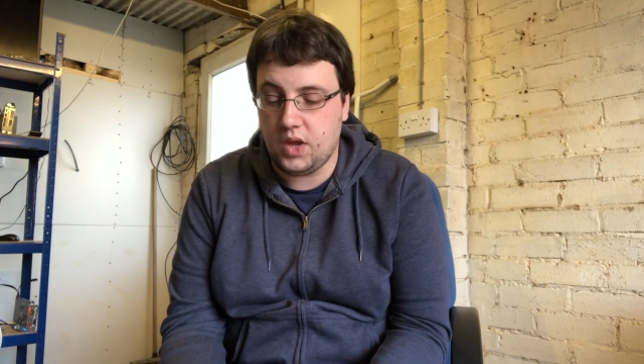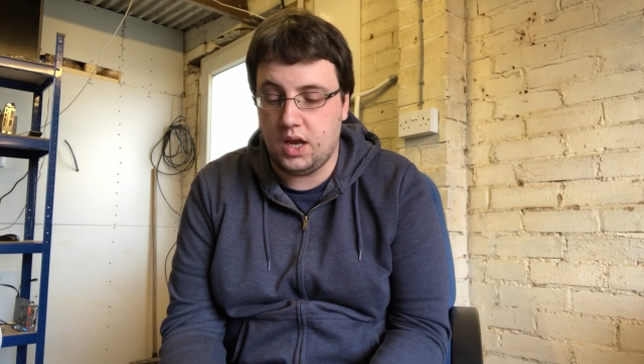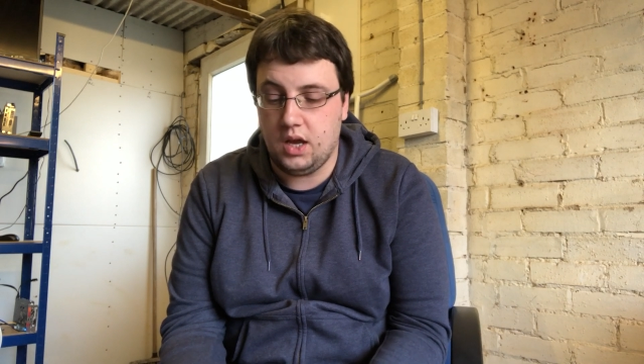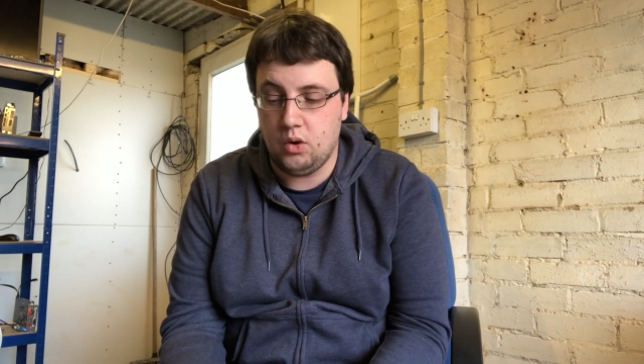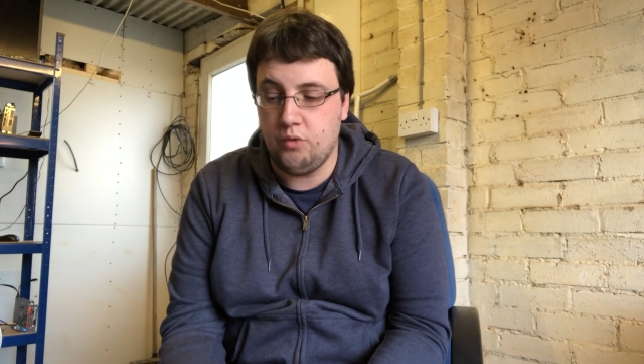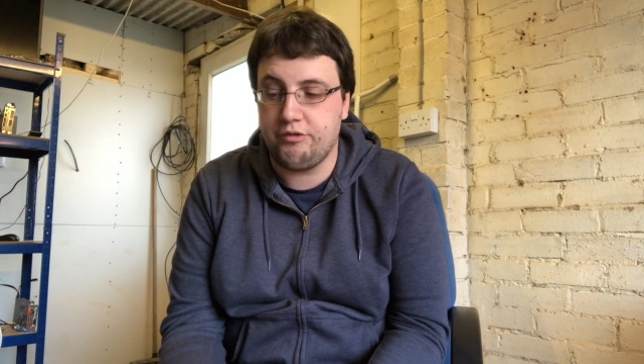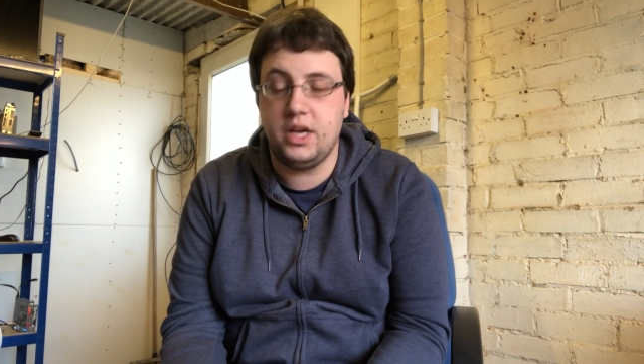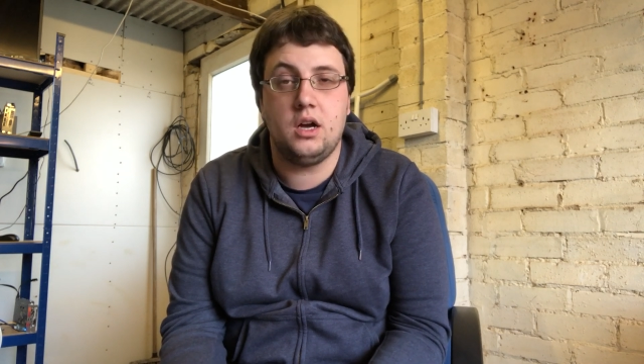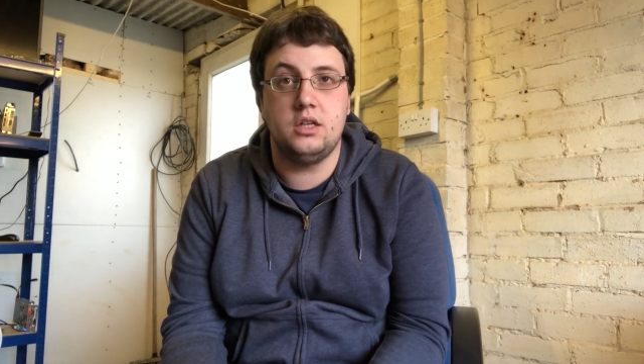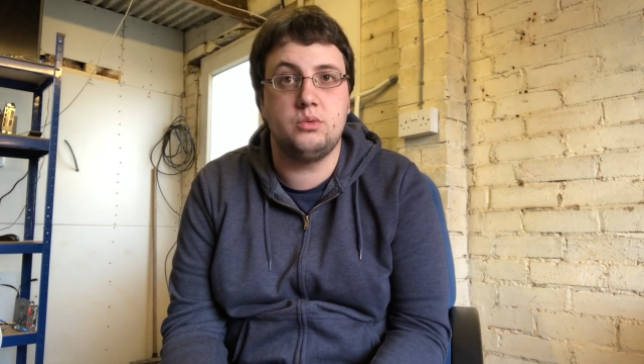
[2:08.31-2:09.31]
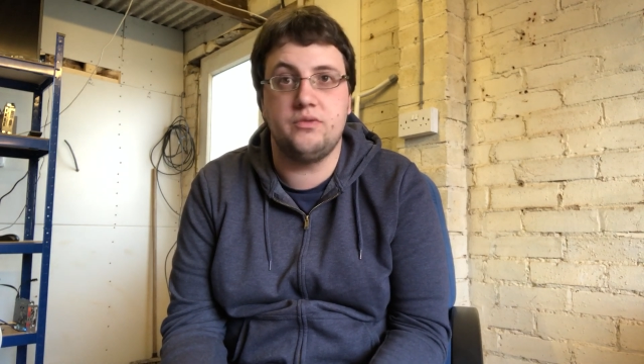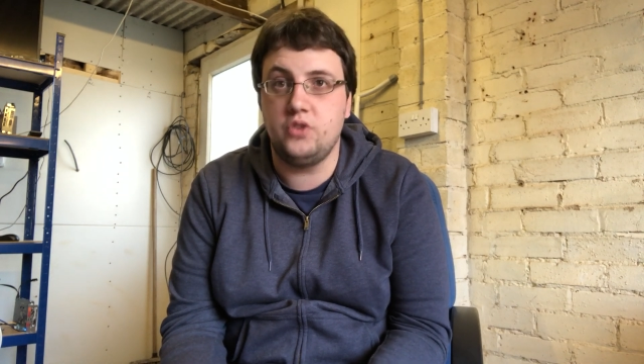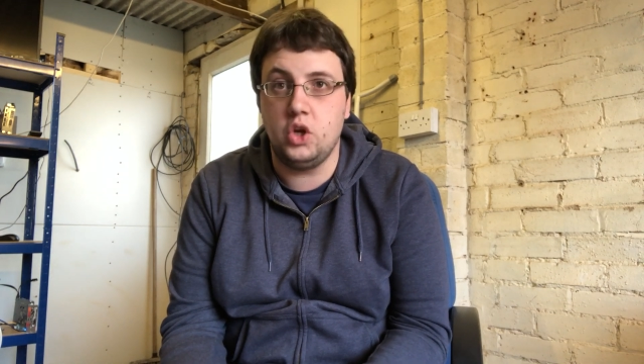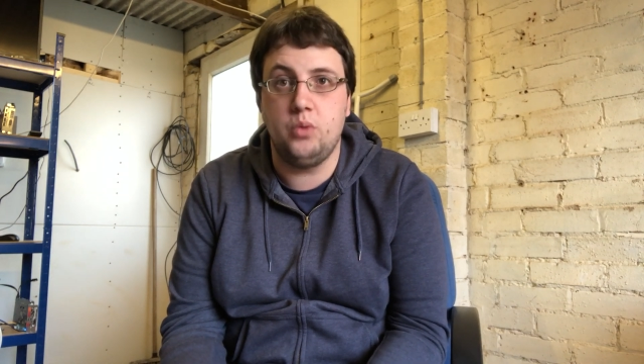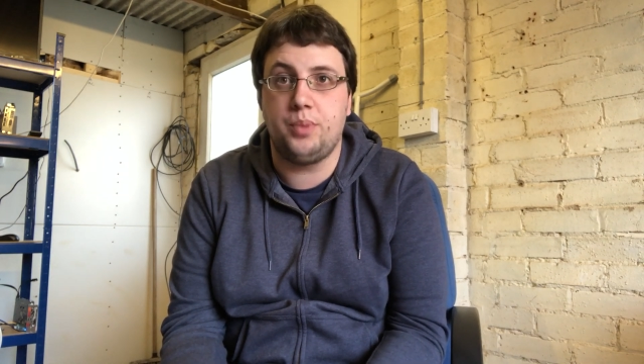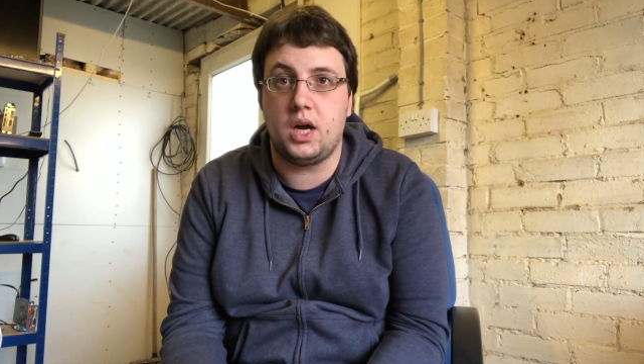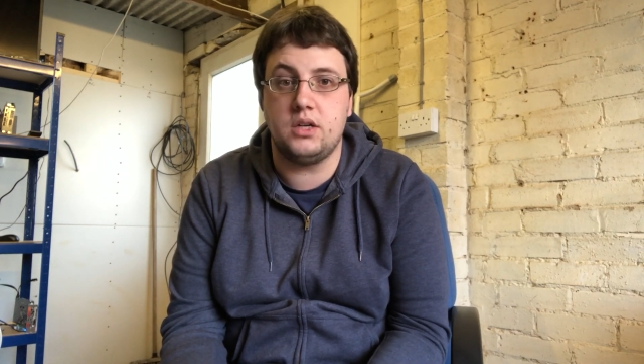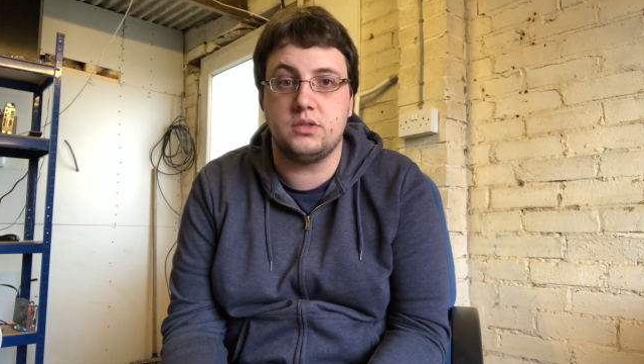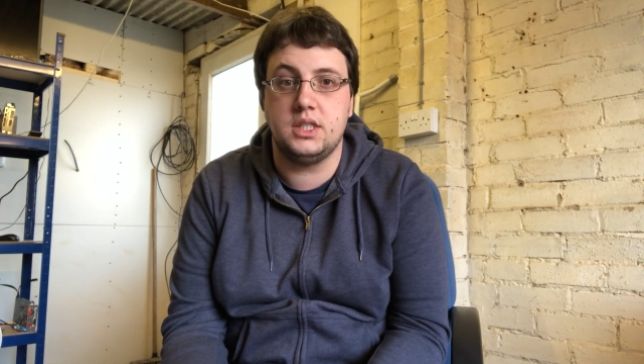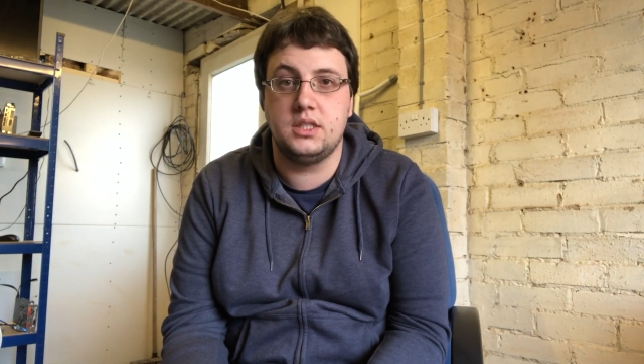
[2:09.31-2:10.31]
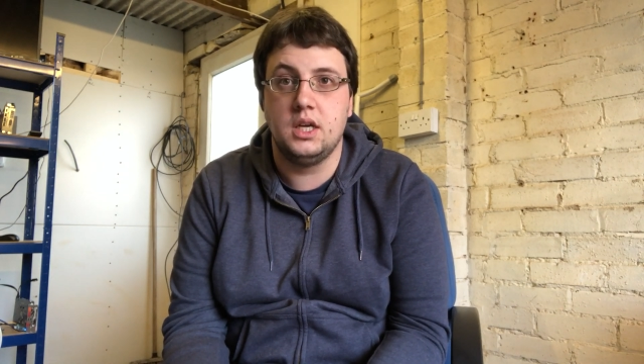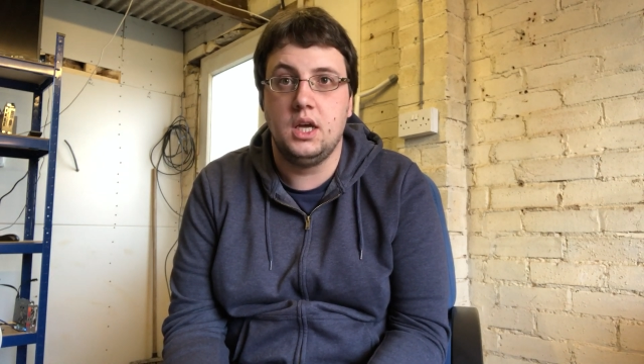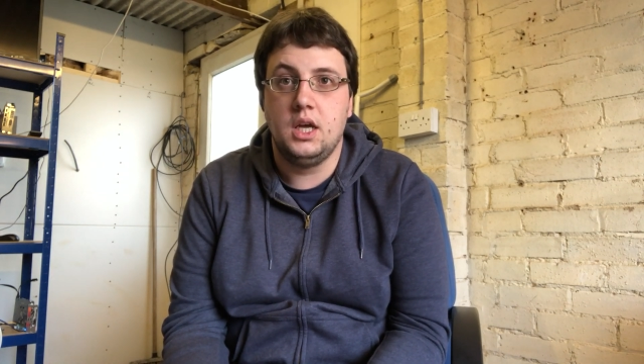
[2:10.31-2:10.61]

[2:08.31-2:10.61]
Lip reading: All 3 cards with new BIOSes.